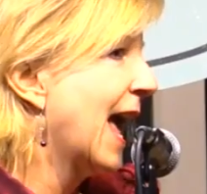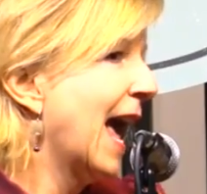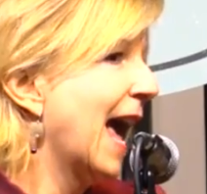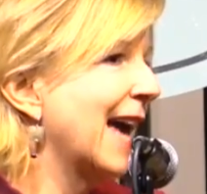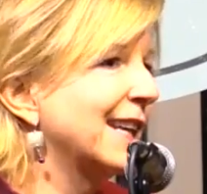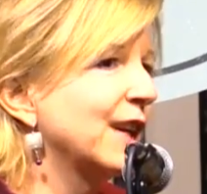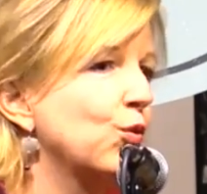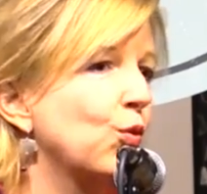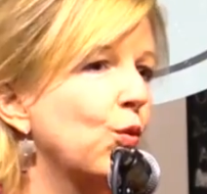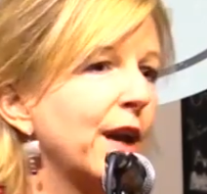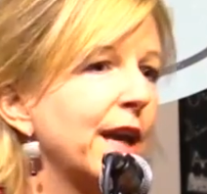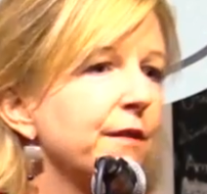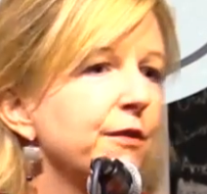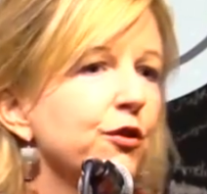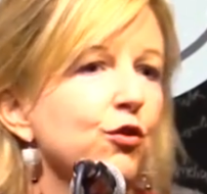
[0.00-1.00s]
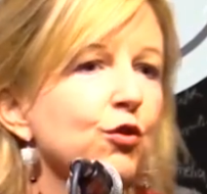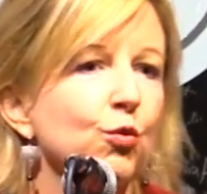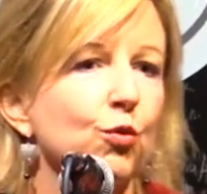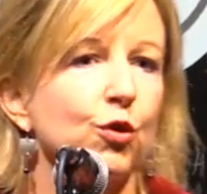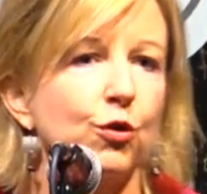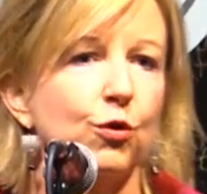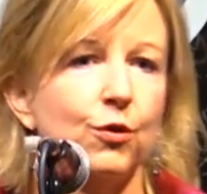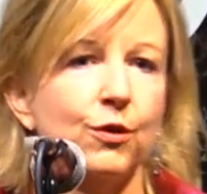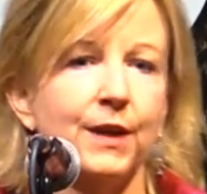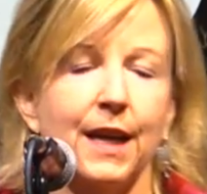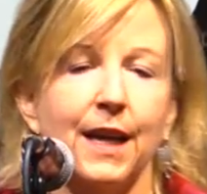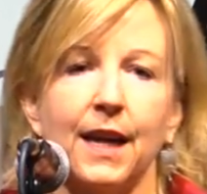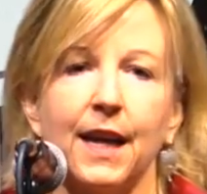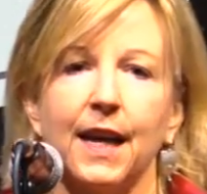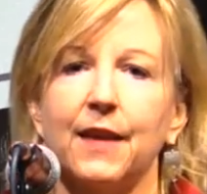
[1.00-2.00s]
And it weaves through
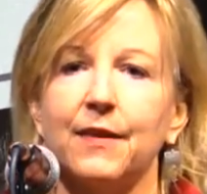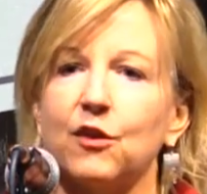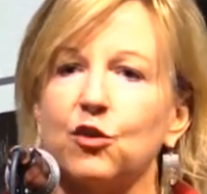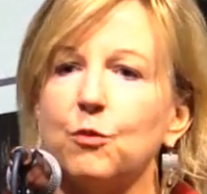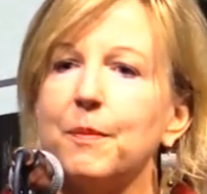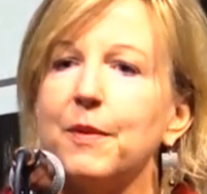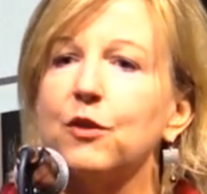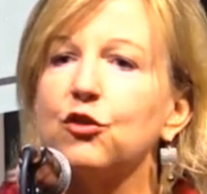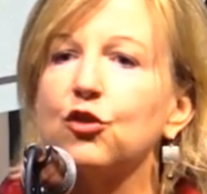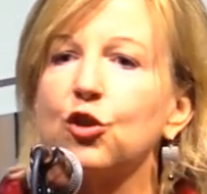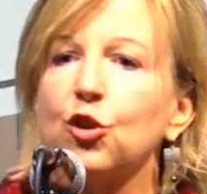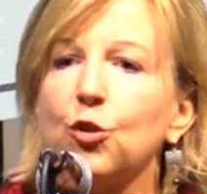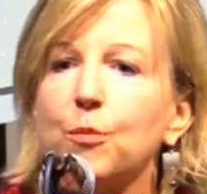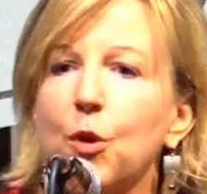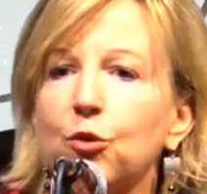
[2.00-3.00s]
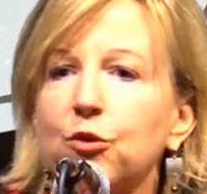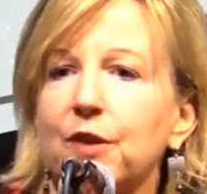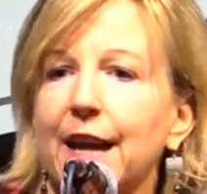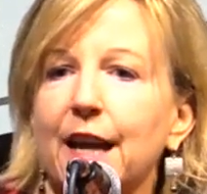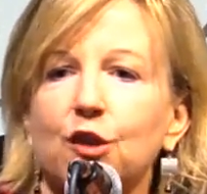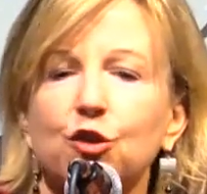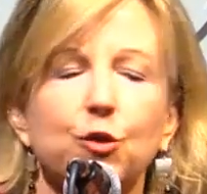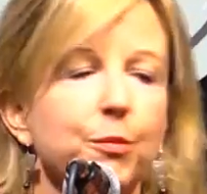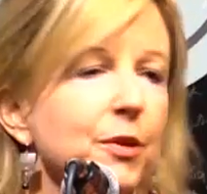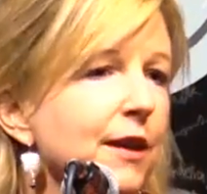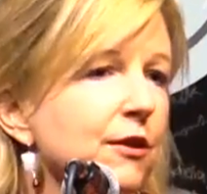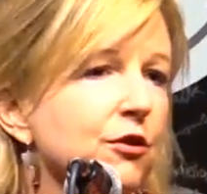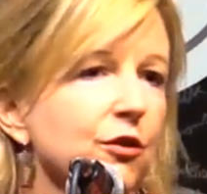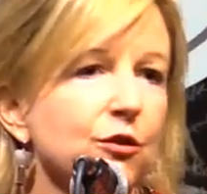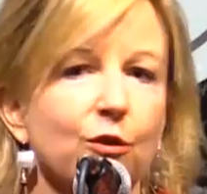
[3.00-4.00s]
in this mystical mosaic to
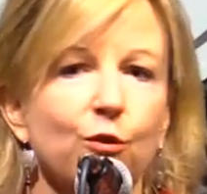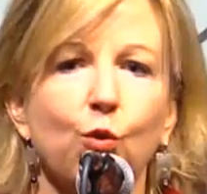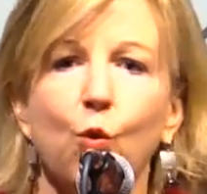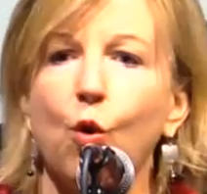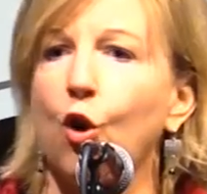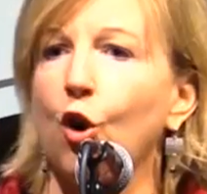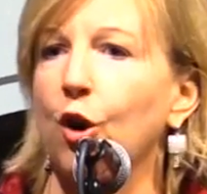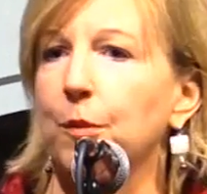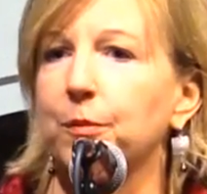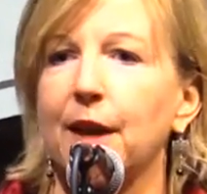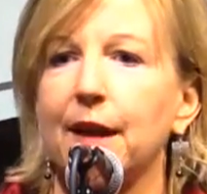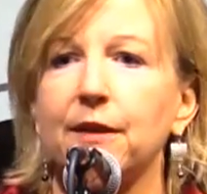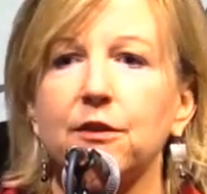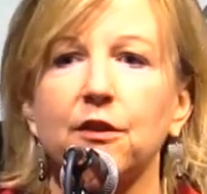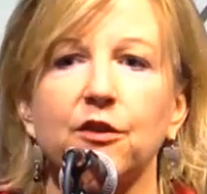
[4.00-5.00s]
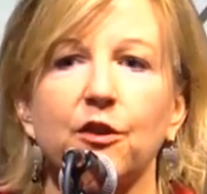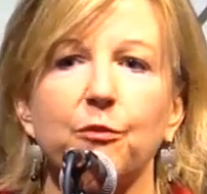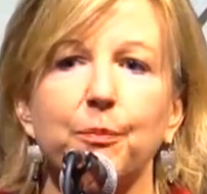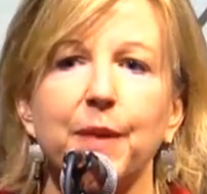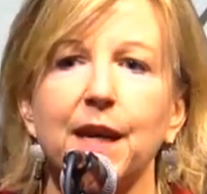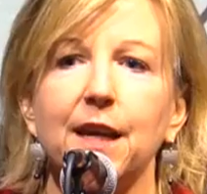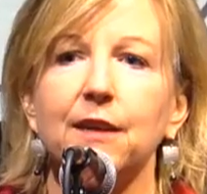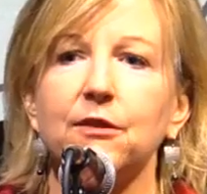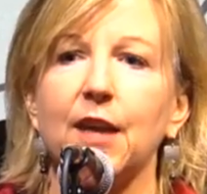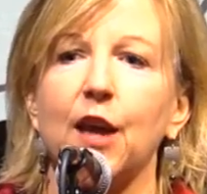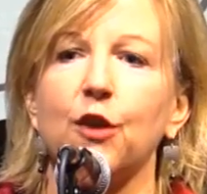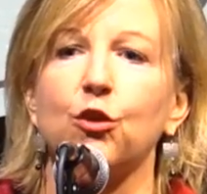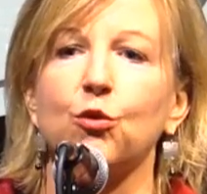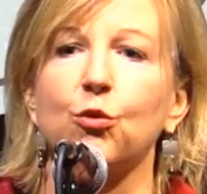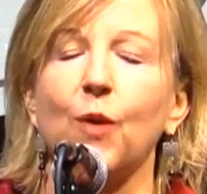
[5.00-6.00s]
places of war and places of peace
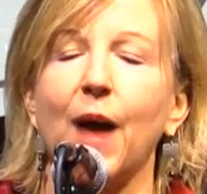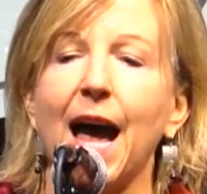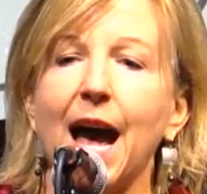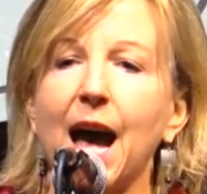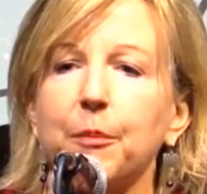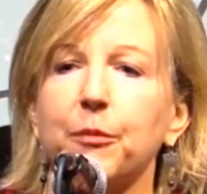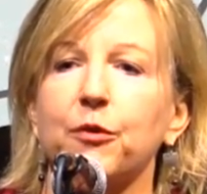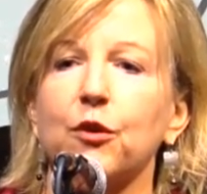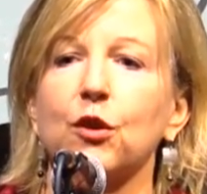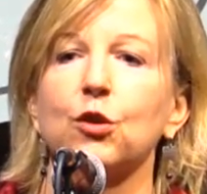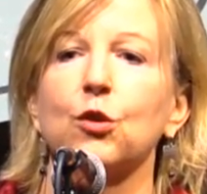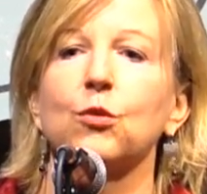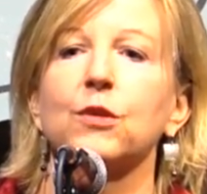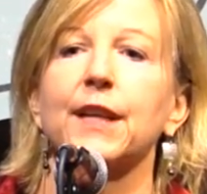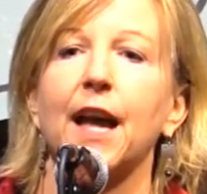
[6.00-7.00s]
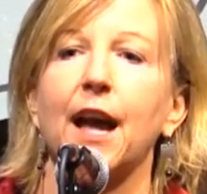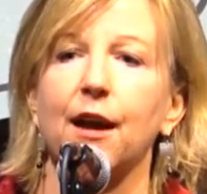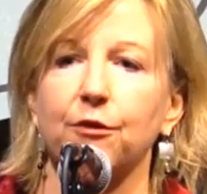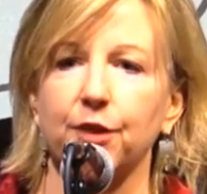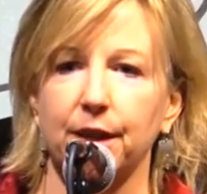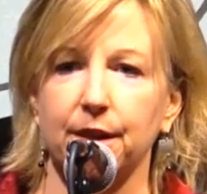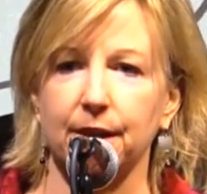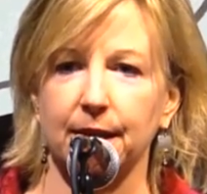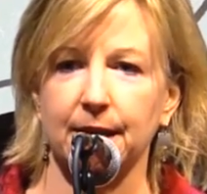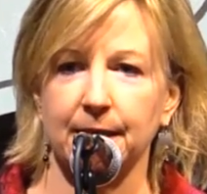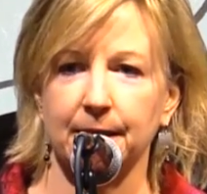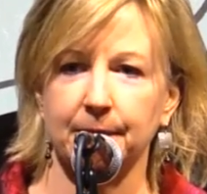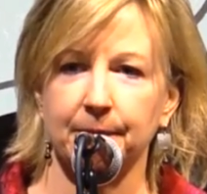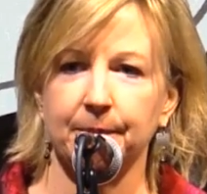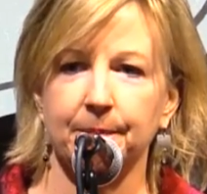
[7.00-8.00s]
and through absolutely everything.
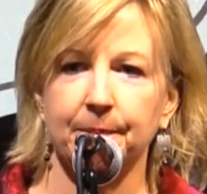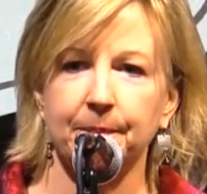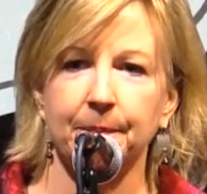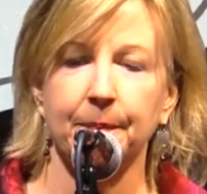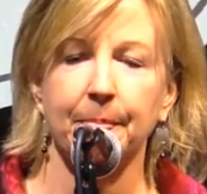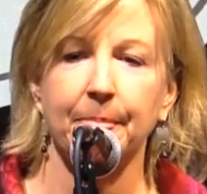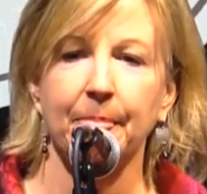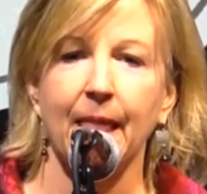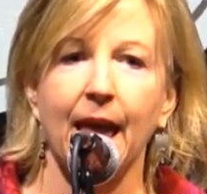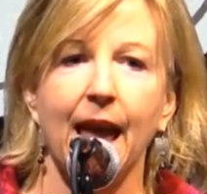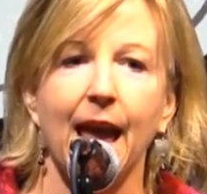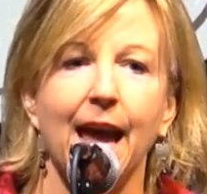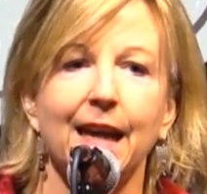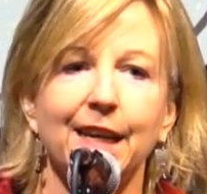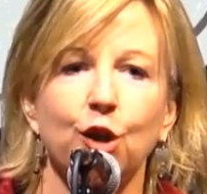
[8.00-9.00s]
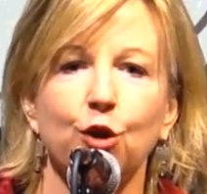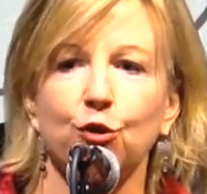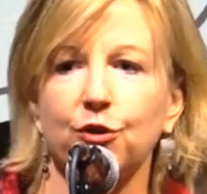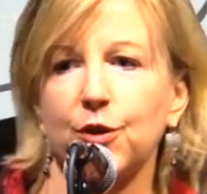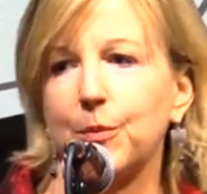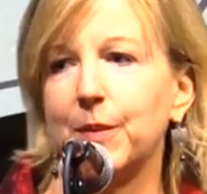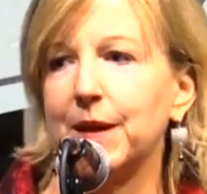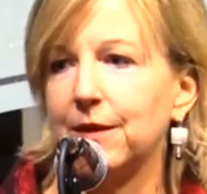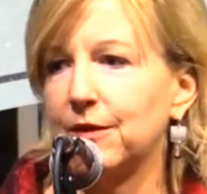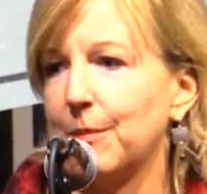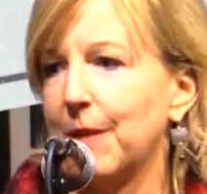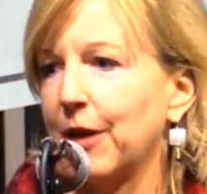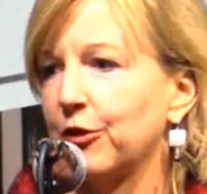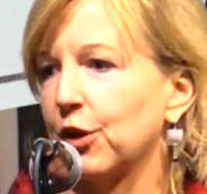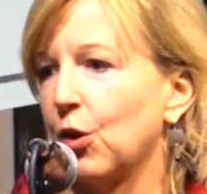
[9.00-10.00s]
And here's the piece
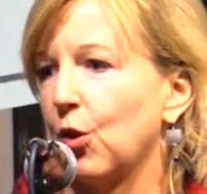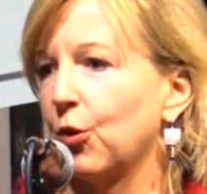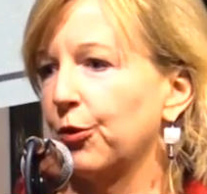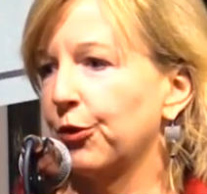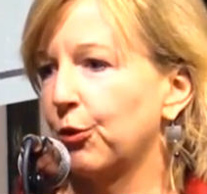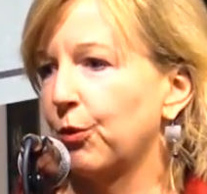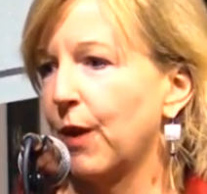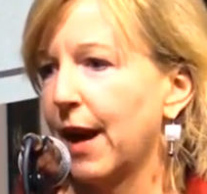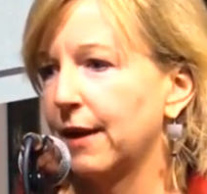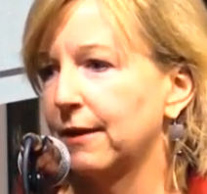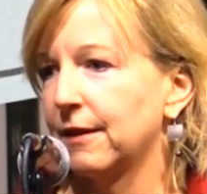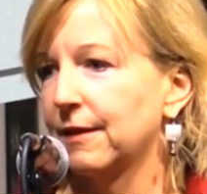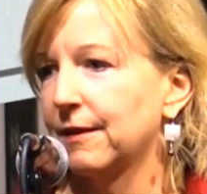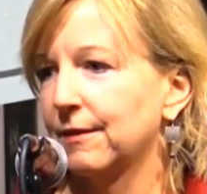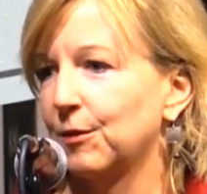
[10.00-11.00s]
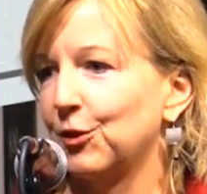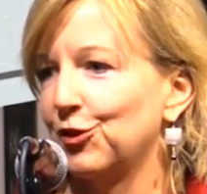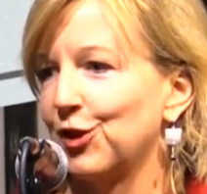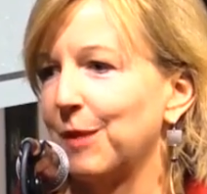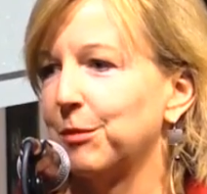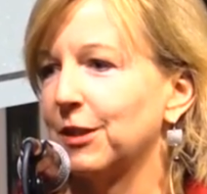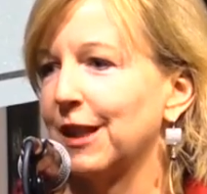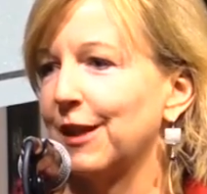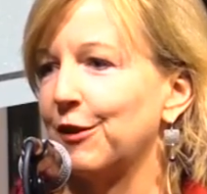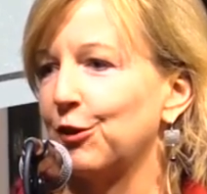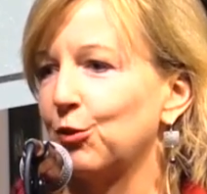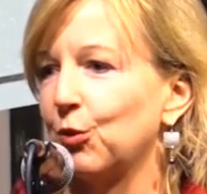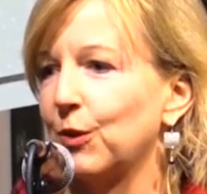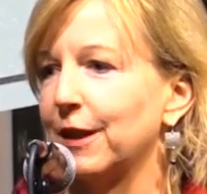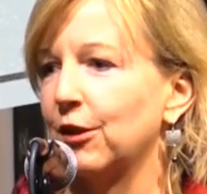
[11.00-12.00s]
about the golden thread, which I believe
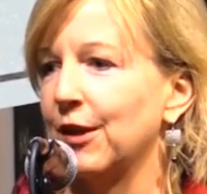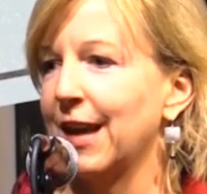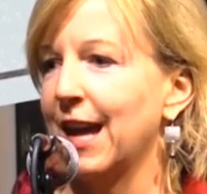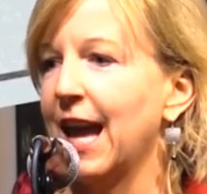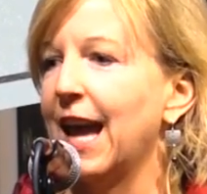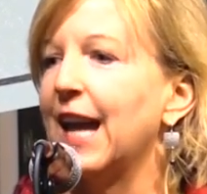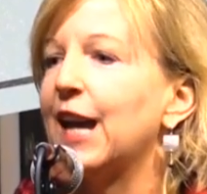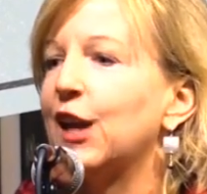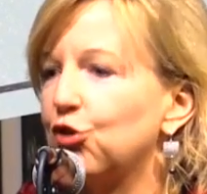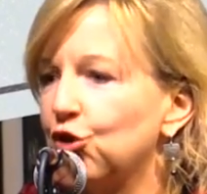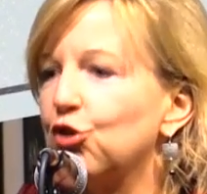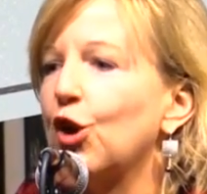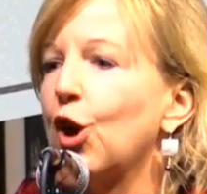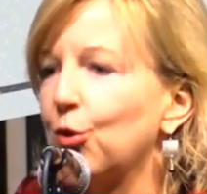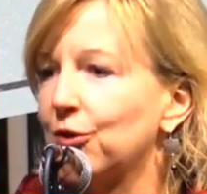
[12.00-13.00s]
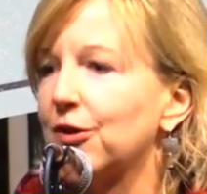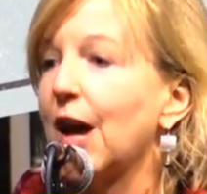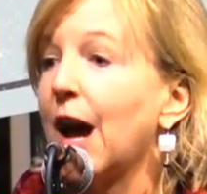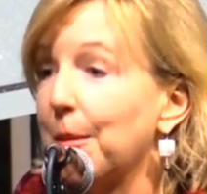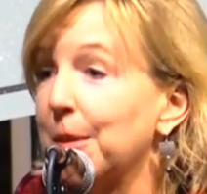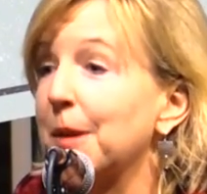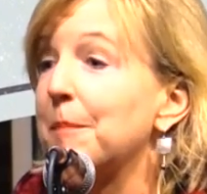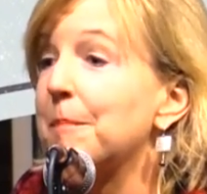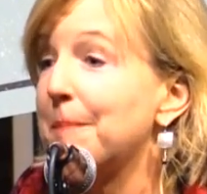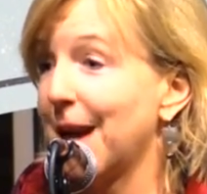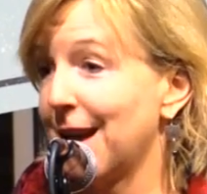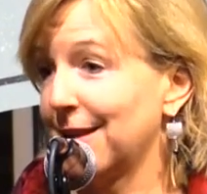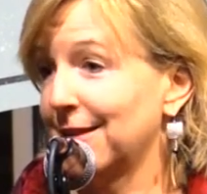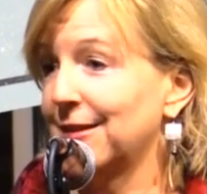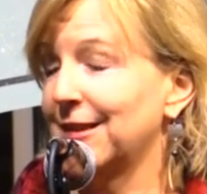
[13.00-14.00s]
is real. It shows up
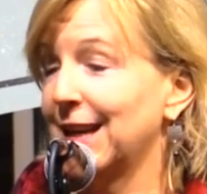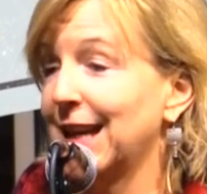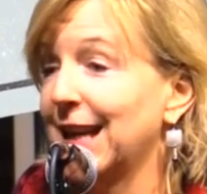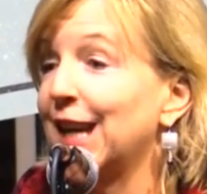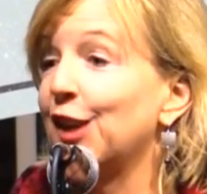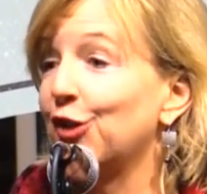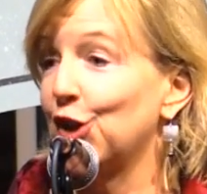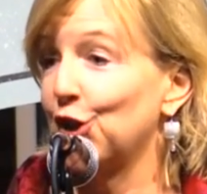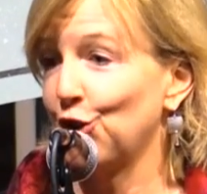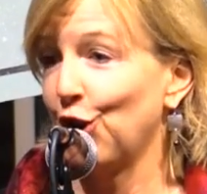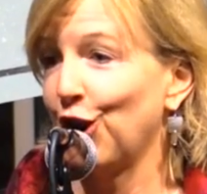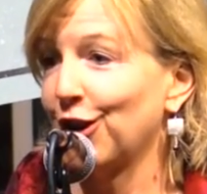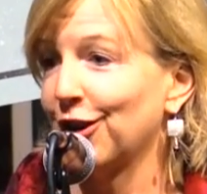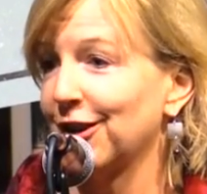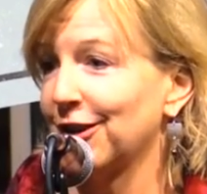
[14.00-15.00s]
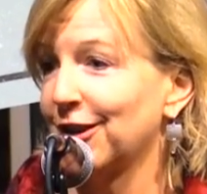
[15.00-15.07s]
best in the dark.